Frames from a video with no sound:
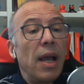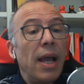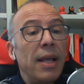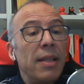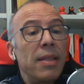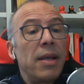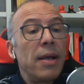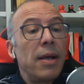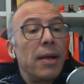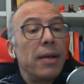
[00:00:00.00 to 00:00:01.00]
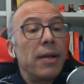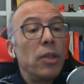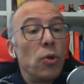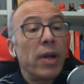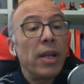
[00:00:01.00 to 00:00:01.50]
And
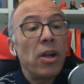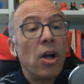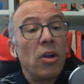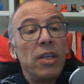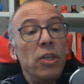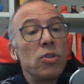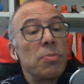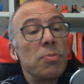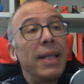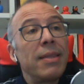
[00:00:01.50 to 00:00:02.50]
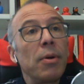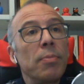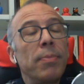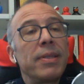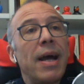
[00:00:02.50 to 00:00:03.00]
you can only use
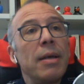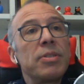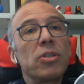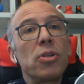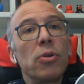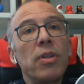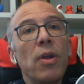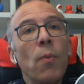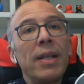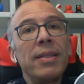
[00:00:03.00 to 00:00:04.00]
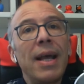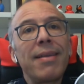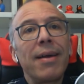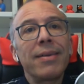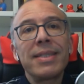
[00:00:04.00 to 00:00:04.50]
blittable types, so the one that
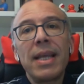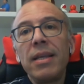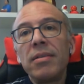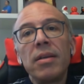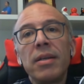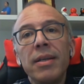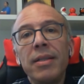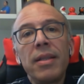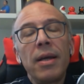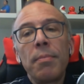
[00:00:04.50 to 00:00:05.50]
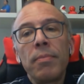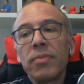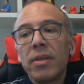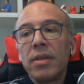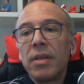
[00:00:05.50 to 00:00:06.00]
are staying in the
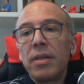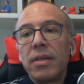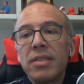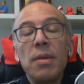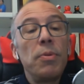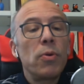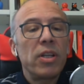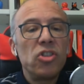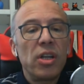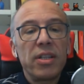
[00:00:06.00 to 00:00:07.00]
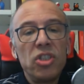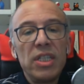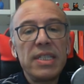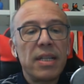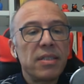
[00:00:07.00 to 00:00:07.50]
CPU
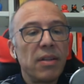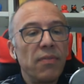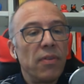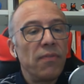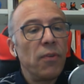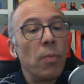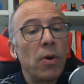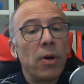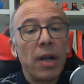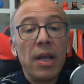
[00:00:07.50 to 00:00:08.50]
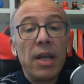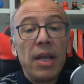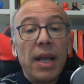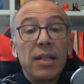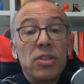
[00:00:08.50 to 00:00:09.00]
registers and few more.
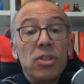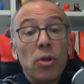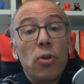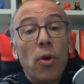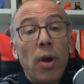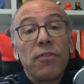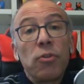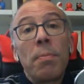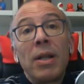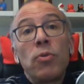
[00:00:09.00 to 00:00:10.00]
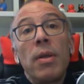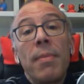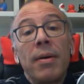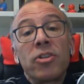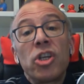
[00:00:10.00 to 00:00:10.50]
And so you have to manually
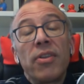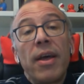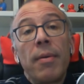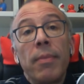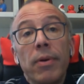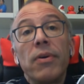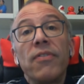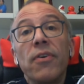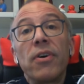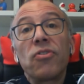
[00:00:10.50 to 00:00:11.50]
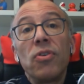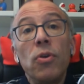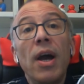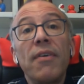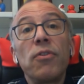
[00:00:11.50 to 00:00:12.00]
marshal them, of course.
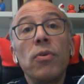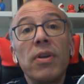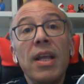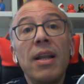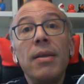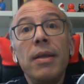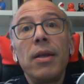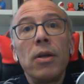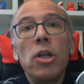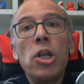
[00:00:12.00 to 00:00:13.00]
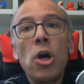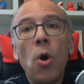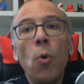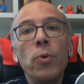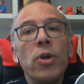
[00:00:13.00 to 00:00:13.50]
You have to really
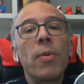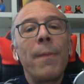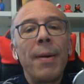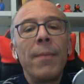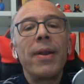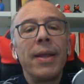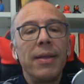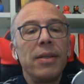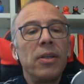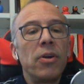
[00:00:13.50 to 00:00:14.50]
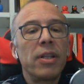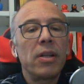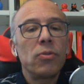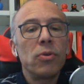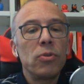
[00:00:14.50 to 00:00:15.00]
know your memory in
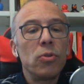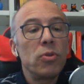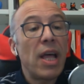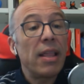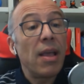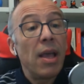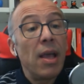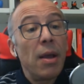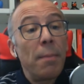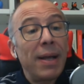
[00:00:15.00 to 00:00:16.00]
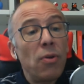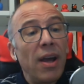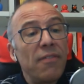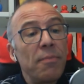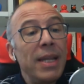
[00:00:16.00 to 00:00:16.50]
order to do that.
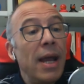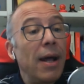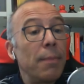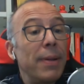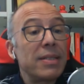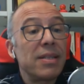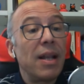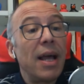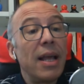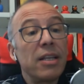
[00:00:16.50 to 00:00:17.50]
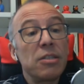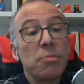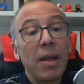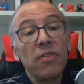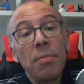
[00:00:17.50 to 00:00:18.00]
But you have many helpers like
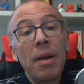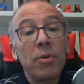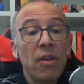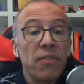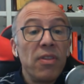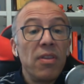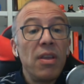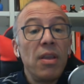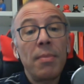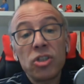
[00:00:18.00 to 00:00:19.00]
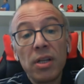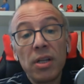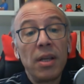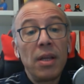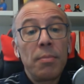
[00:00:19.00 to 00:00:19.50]
span of T, memory of T,
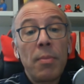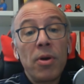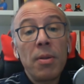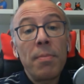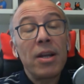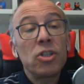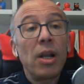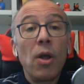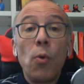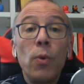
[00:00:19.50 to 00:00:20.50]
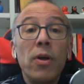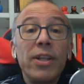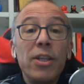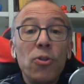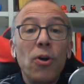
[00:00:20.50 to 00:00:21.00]
marshal, memory
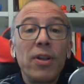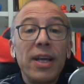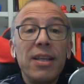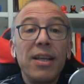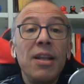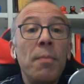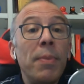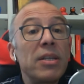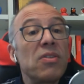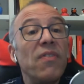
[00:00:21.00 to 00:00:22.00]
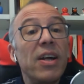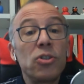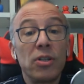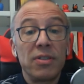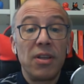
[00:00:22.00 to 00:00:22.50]
marshal. We already talked
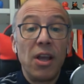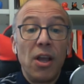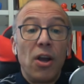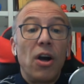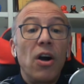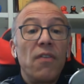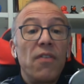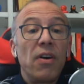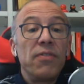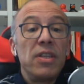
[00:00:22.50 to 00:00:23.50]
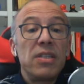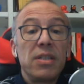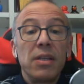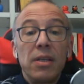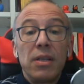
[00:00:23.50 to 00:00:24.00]
in past versions
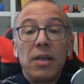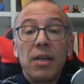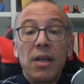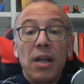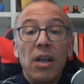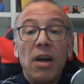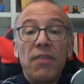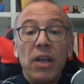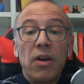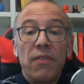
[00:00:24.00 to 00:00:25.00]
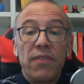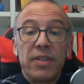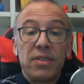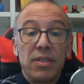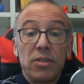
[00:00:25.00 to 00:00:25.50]
of this
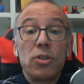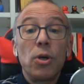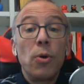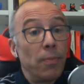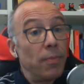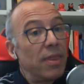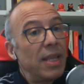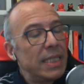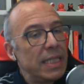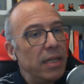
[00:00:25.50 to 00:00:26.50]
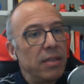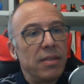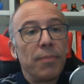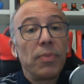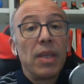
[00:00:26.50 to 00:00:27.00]
lovely conference.
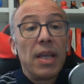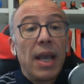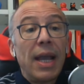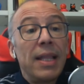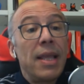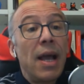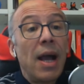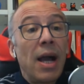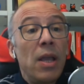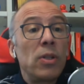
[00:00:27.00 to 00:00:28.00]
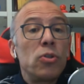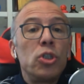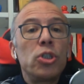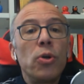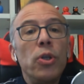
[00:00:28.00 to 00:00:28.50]
So that's it.
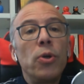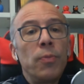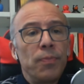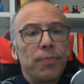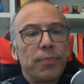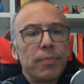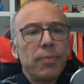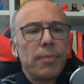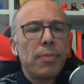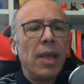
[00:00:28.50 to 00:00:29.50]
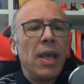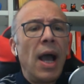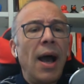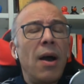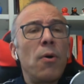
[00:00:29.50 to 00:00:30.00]
And I want to show
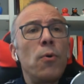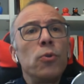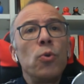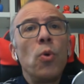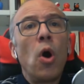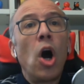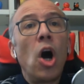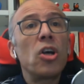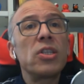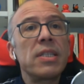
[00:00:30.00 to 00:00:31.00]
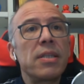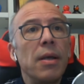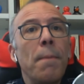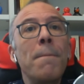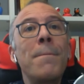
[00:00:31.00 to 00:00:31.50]
you
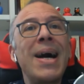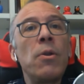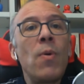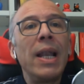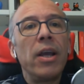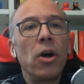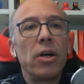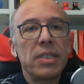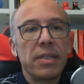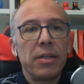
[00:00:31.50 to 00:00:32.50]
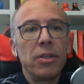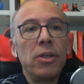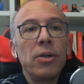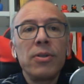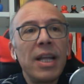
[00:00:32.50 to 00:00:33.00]
how to
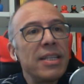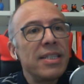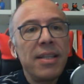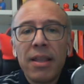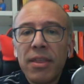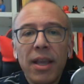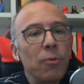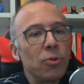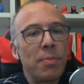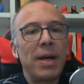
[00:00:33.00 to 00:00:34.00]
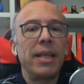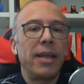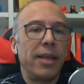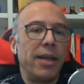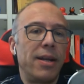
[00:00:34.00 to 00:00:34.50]
manually host. No, there
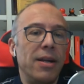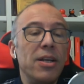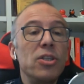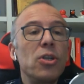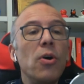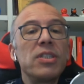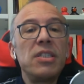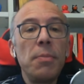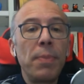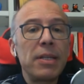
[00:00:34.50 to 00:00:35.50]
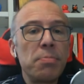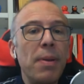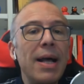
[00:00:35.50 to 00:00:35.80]
is nothing automatic here.